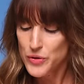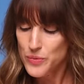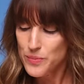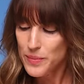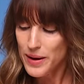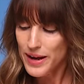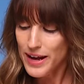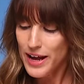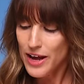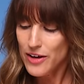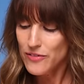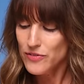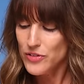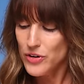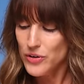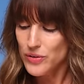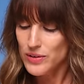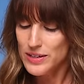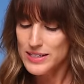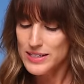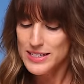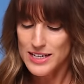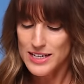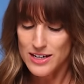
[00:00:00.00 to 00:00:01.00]
You may have
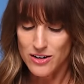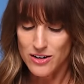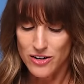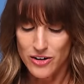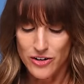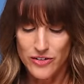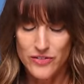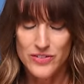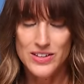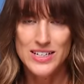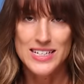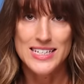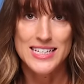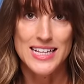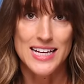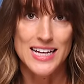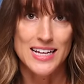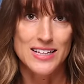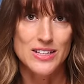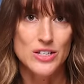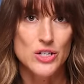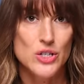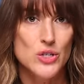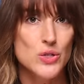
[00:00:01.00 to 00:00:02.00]
noticed that all of these
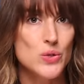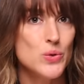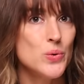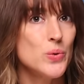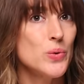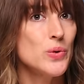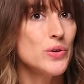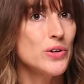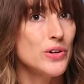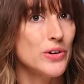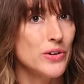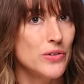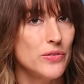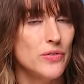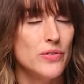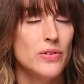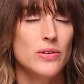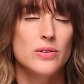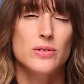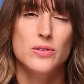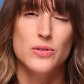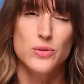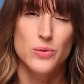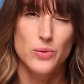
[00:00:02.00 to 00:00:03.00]
lenses sort
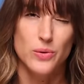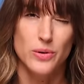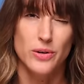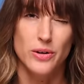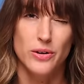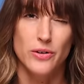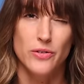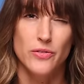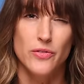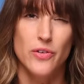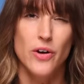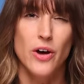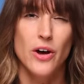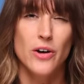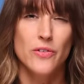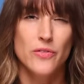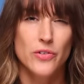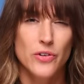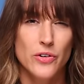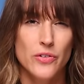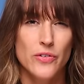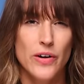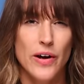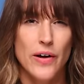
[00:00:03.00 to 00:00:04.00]
of
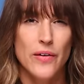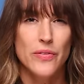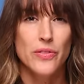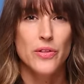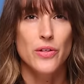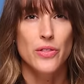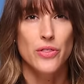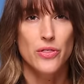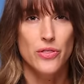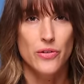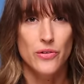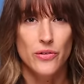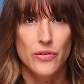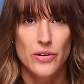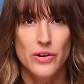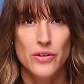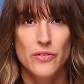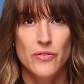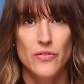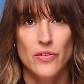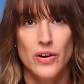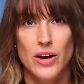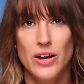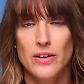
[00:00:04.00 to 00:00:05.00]
hover around the
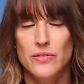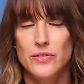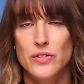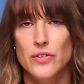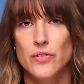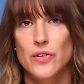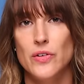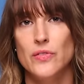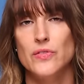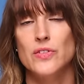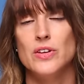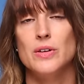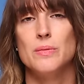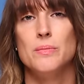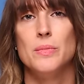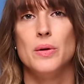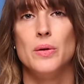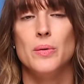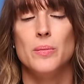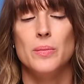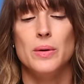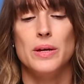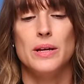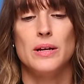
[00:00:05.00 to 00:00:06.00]
35 to
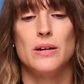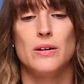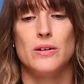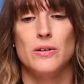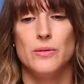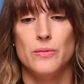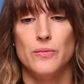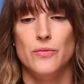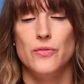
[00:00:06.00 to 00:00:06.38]
50mm